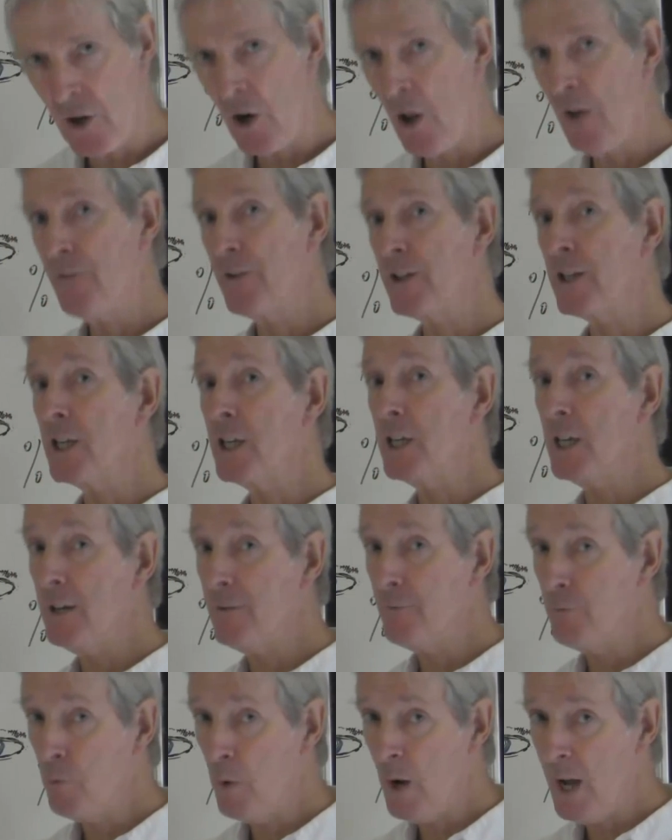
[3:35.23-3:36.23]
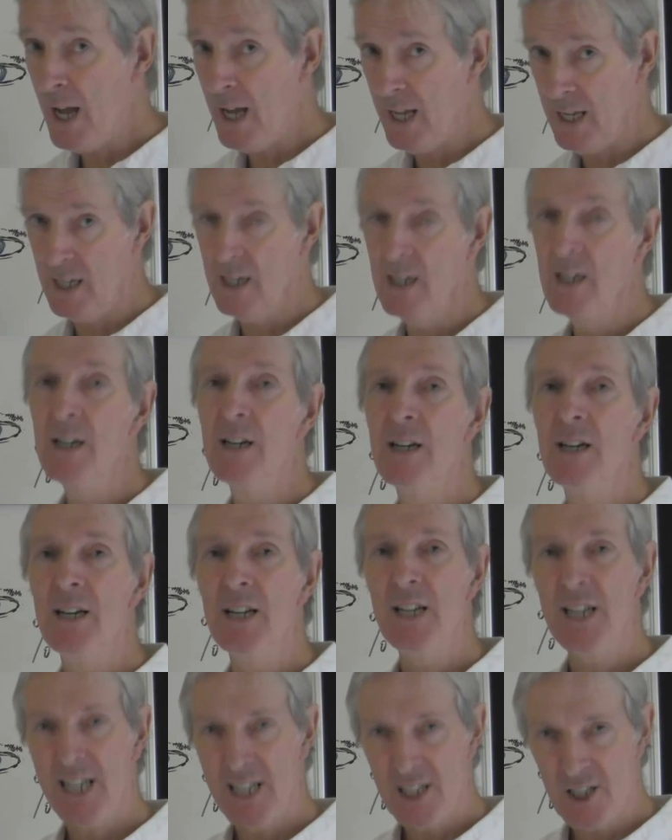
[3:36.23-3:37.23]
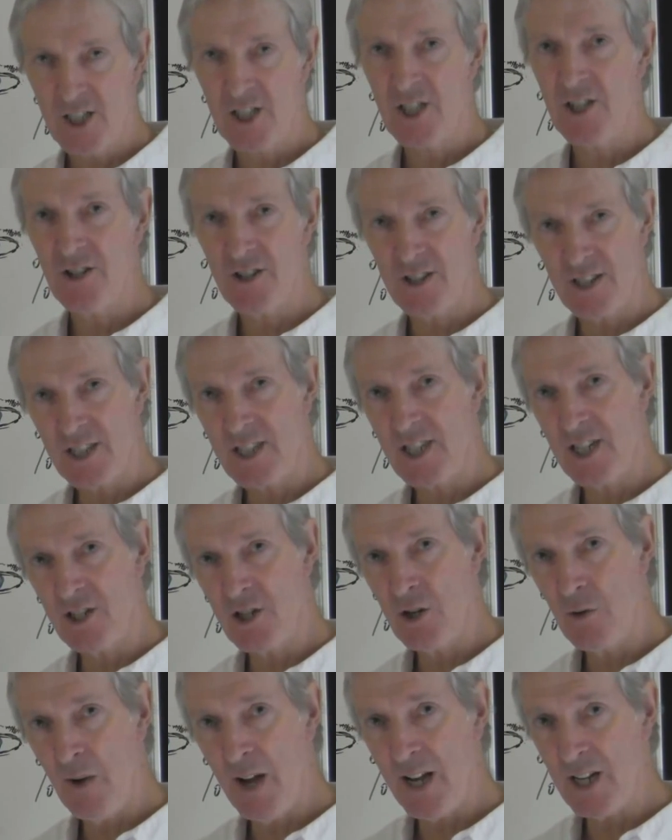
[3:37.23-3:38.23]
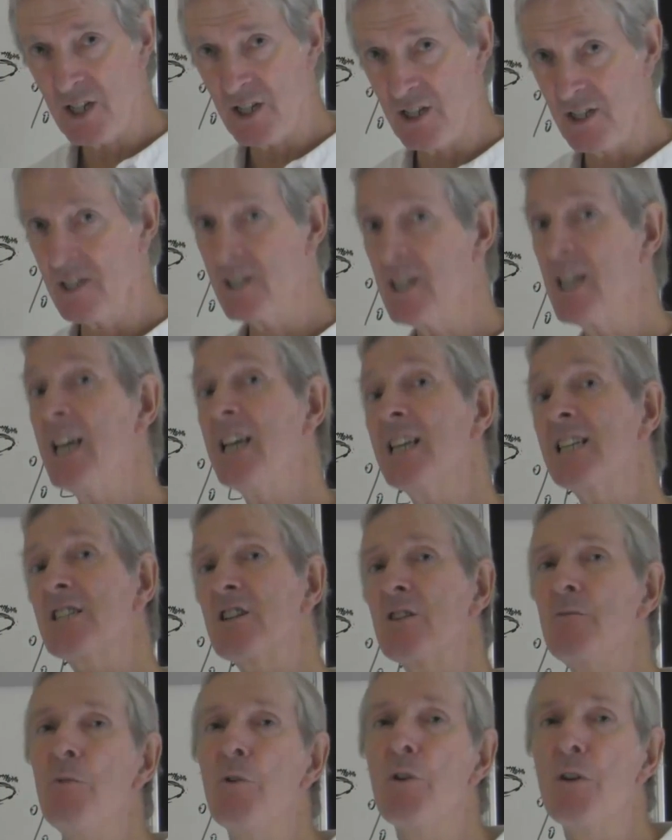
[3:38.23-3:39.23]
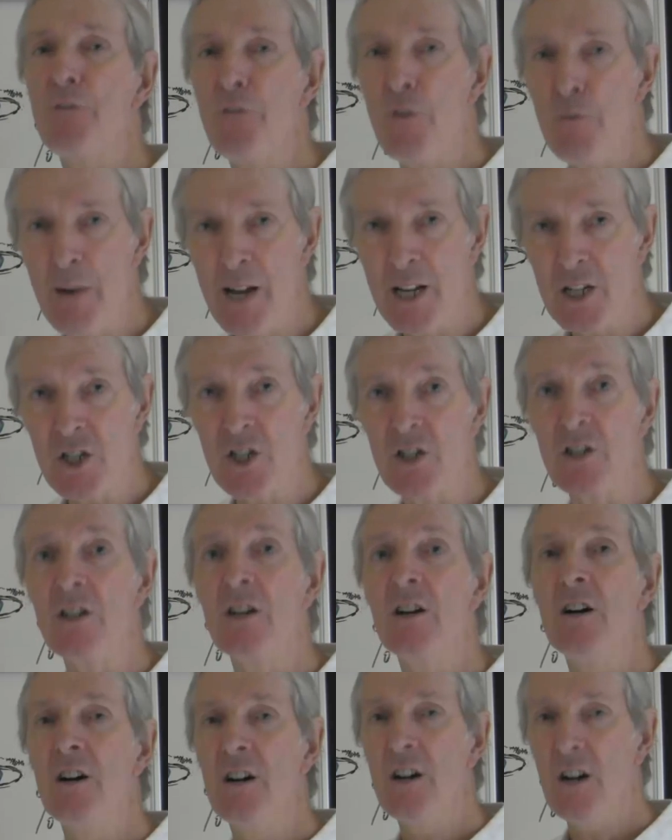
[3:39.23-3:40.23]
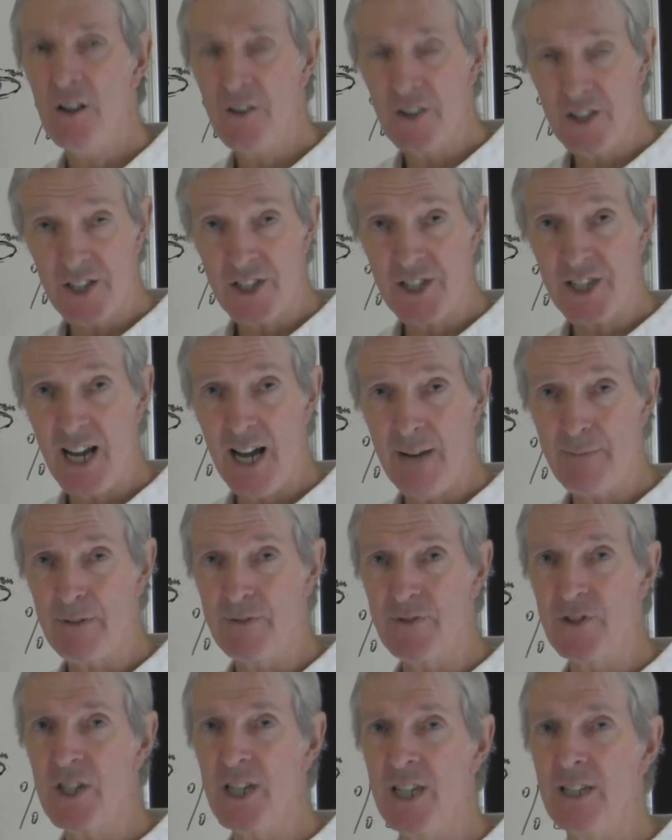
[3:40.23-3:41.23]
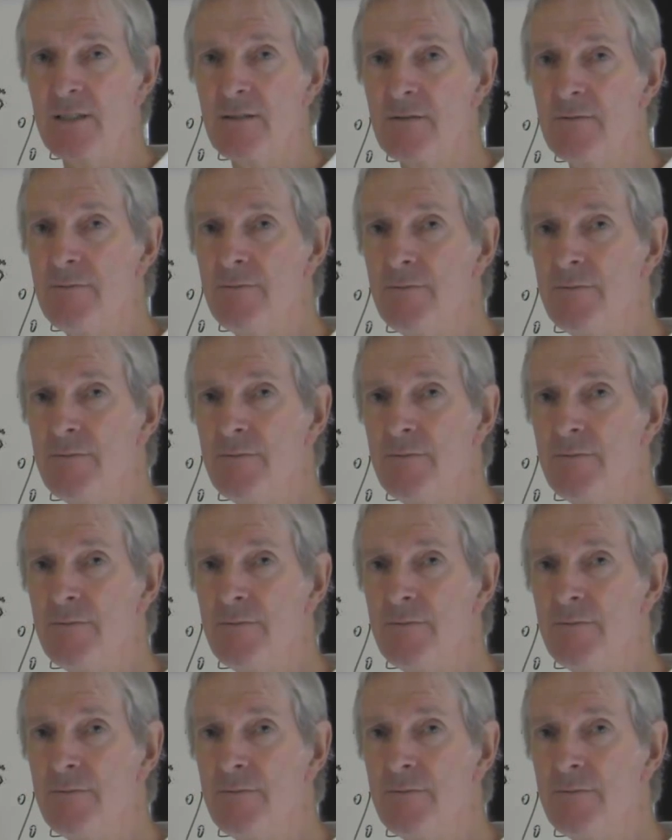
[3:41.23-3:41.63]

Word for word: will often give way in certain situations. Here's some more information on this type of chin.